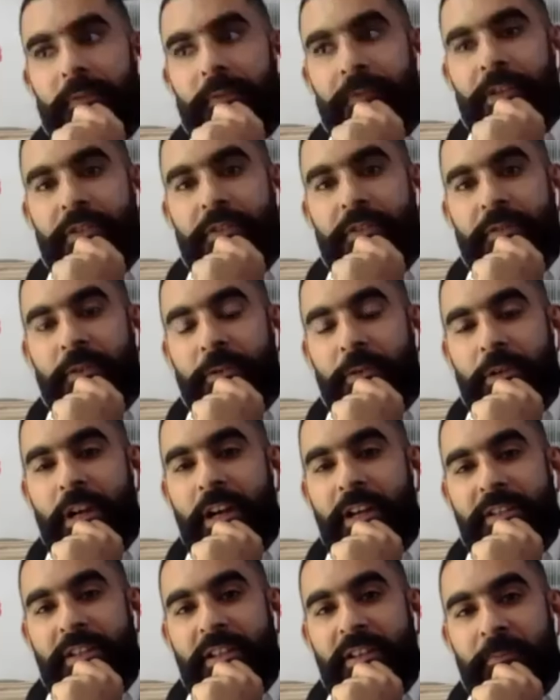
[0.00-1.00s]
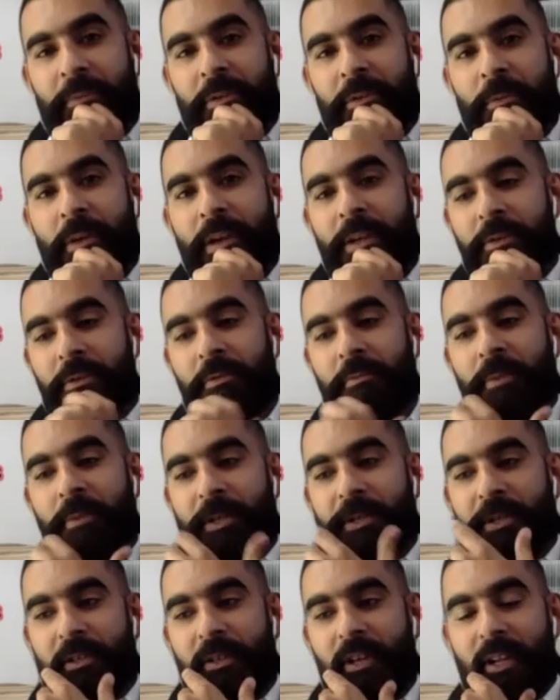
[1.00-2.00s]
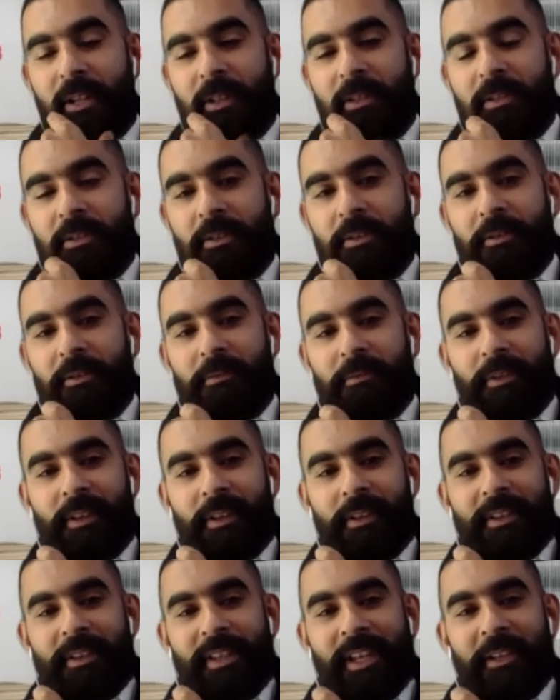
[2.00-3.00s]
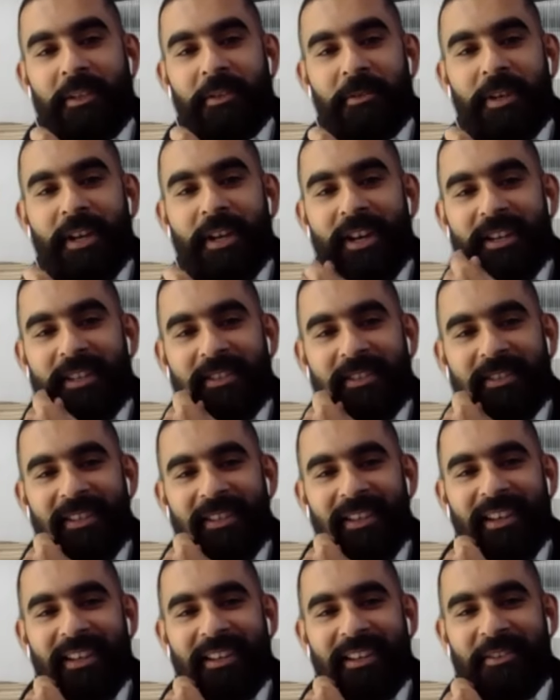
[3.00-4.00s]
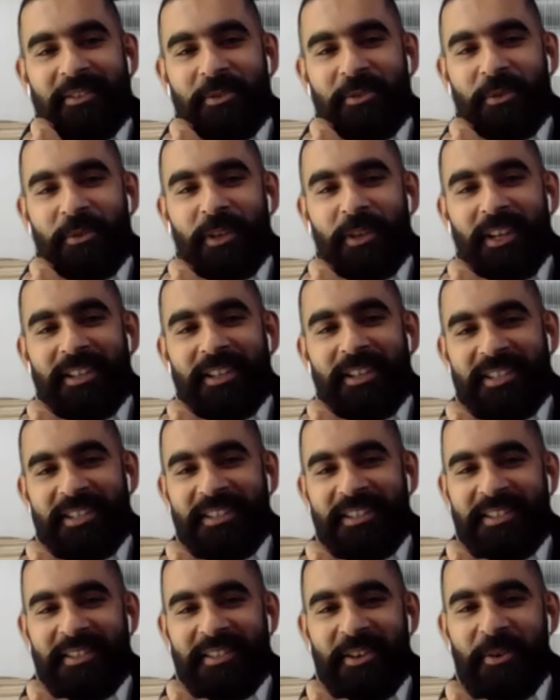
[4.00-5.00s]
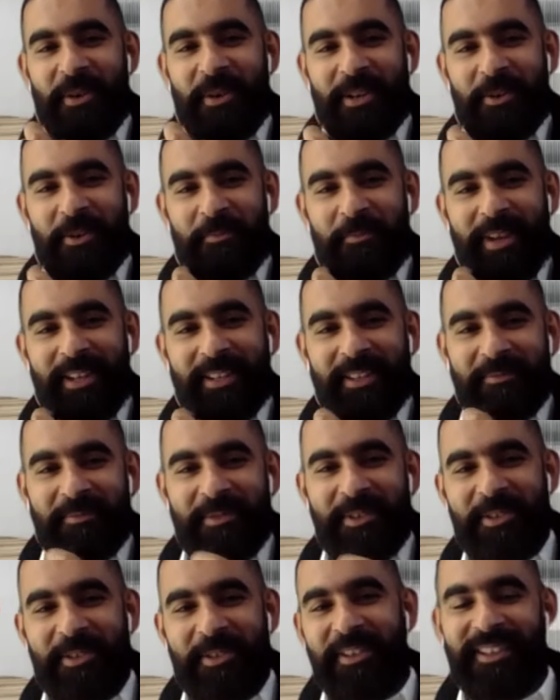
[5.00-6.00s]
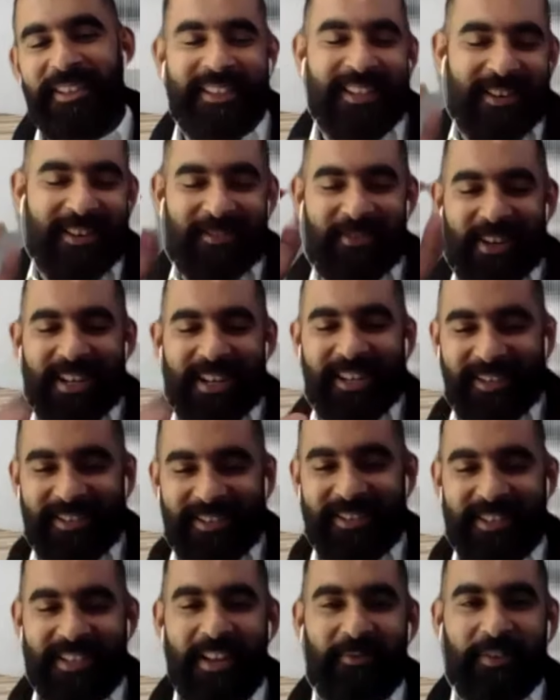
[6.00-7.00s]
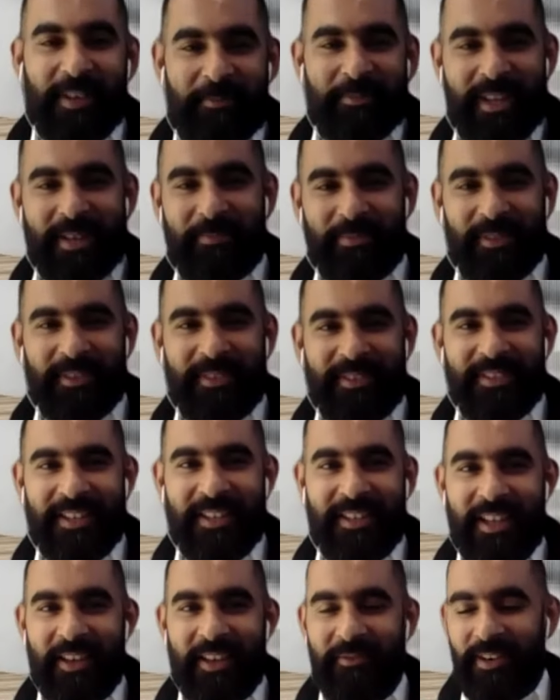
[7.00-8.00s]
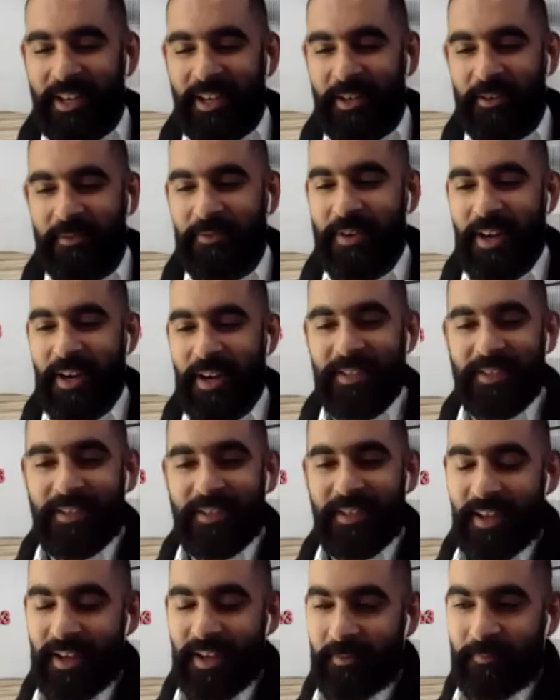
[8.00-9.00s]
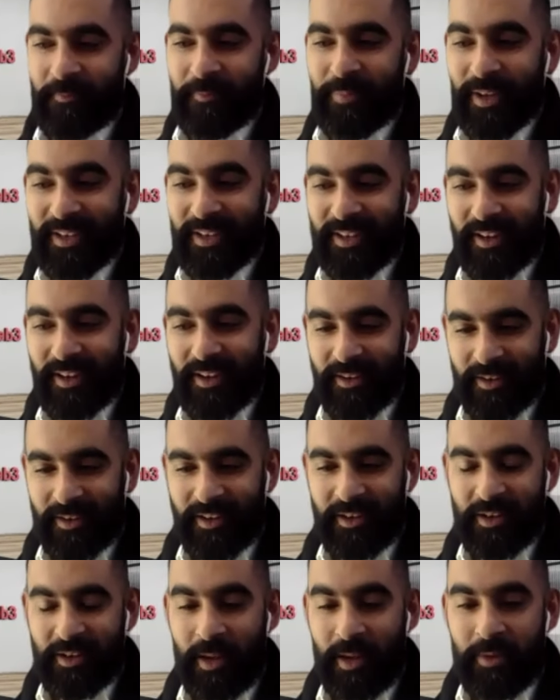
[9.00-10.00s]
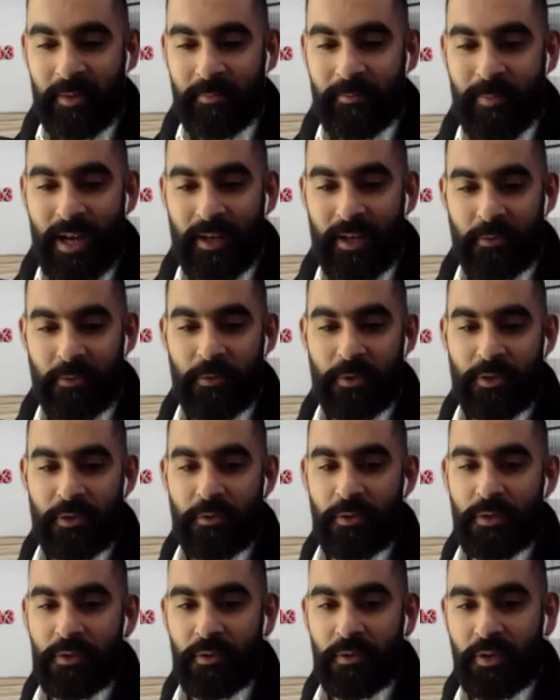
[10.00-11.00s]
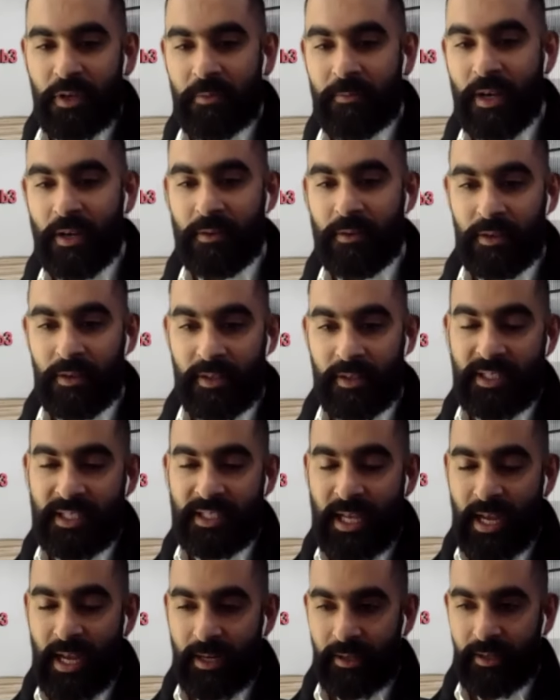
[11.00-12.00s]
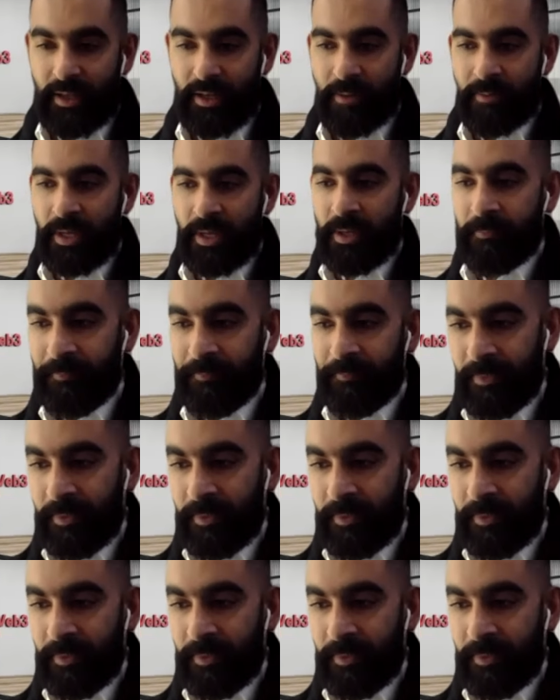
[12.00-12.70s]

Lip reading: first of all, you guys give me way too much credit. So thank you, guys. And to all our listeners, no, I don't pay them to do it. They're really just lovely people and they're very good friends. But, you know, coming back to what you were talking about, Zach, I mean,